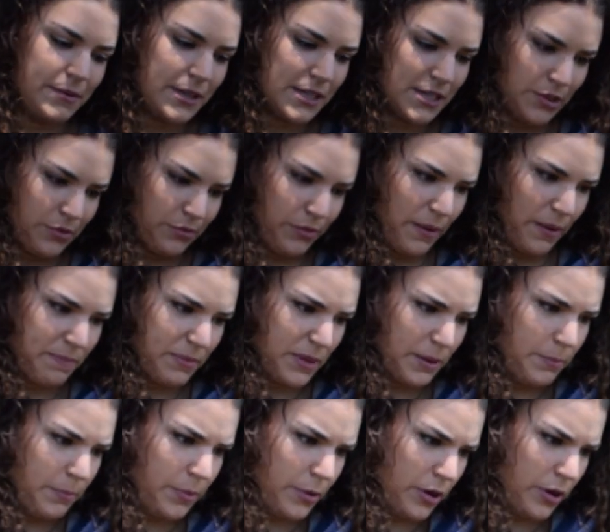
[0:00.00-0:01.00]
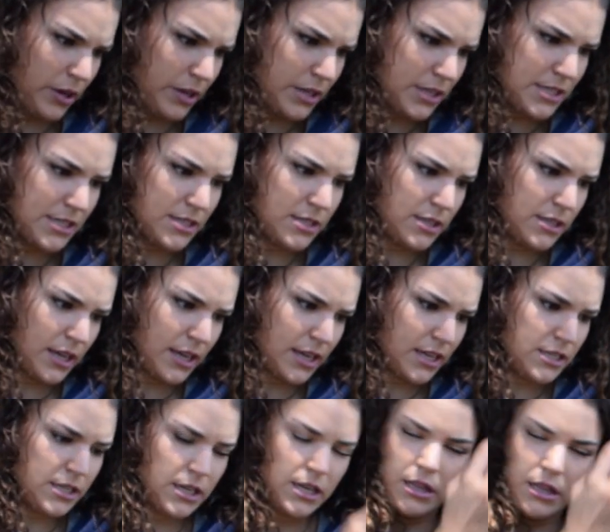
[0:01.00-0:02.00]
doesn't rip the books like
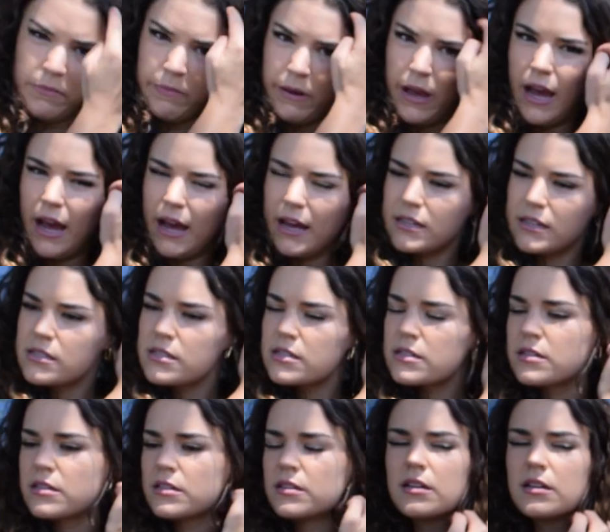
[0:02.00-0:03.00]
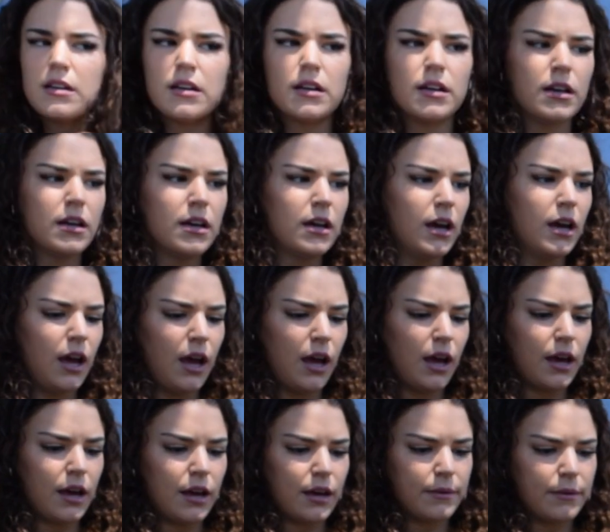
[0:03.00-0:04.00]
it did in the past.
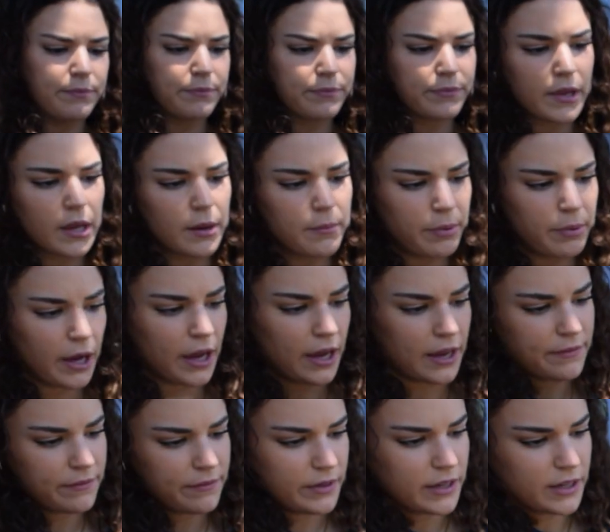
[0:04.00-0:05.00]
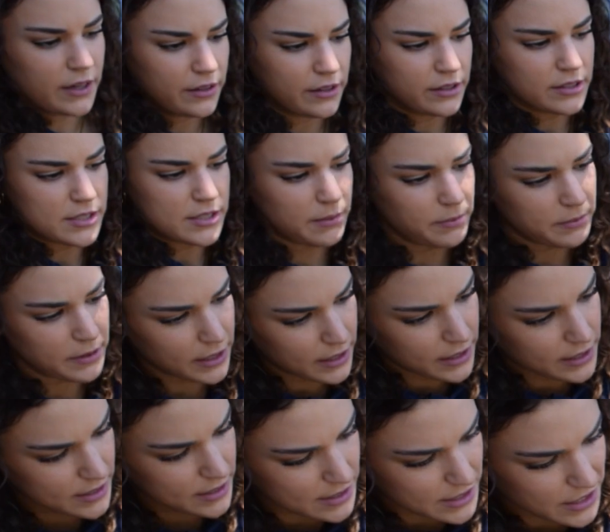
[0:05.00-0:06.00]
But, you know, there's some
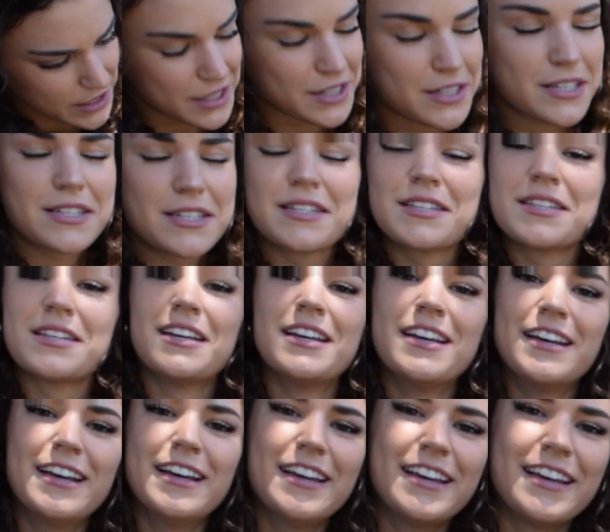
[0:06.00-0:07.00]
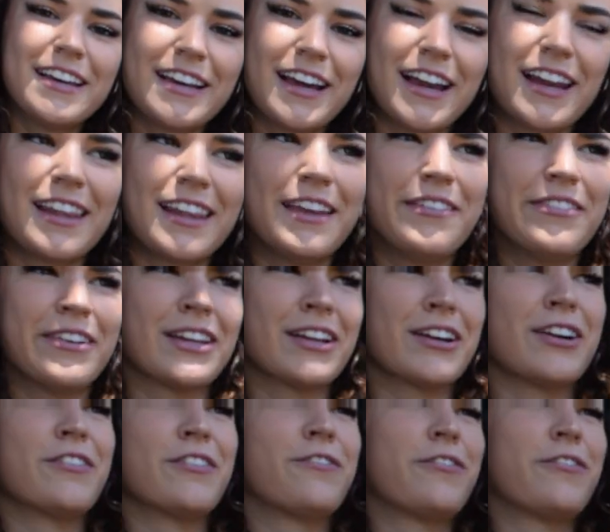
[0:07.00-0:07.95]
things you gotta live and learn